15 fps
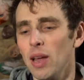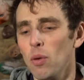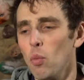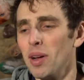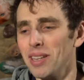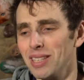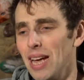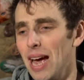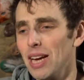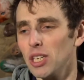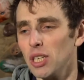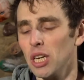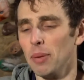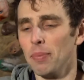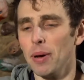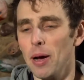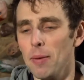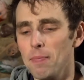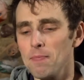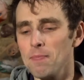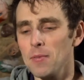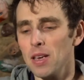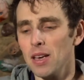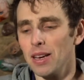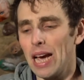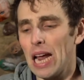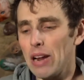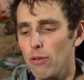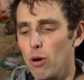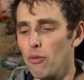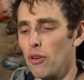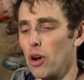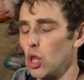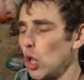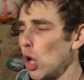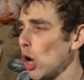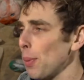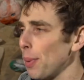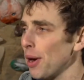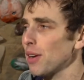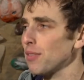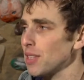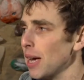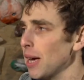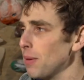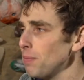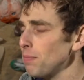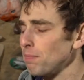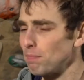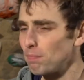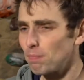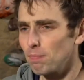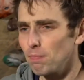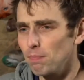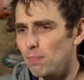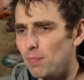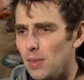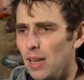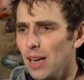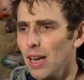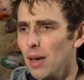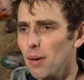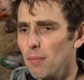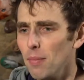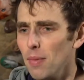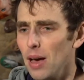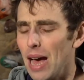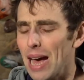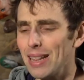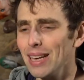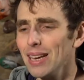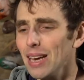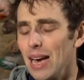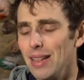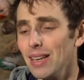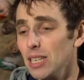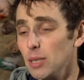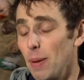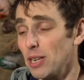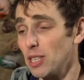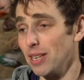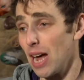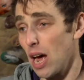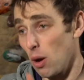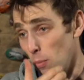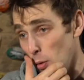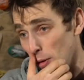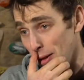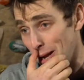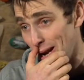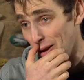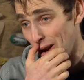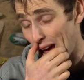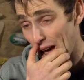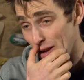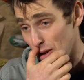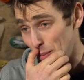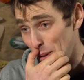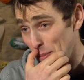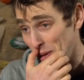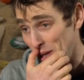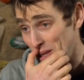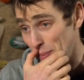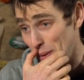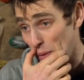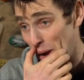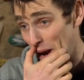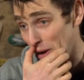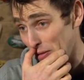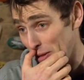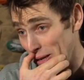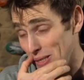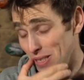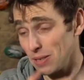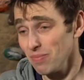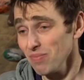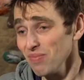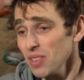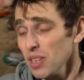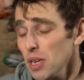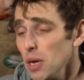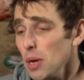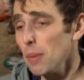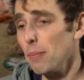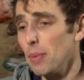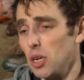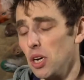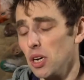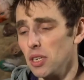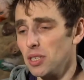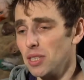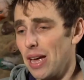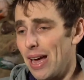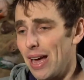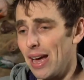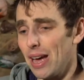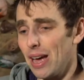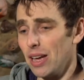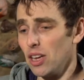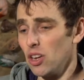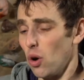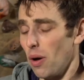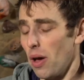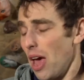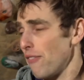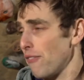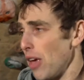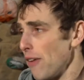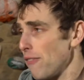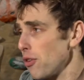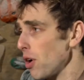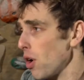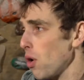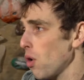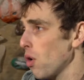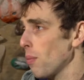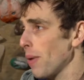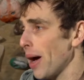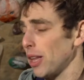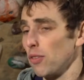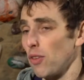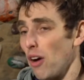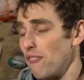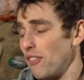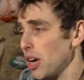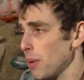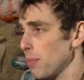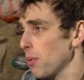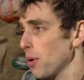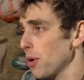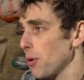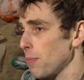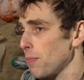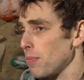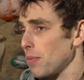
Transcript: in one session, but kind of over a long period of time. I think especially now more than ever, people need to be aware of this, because you know, if you're at home and you've got a fingerboard,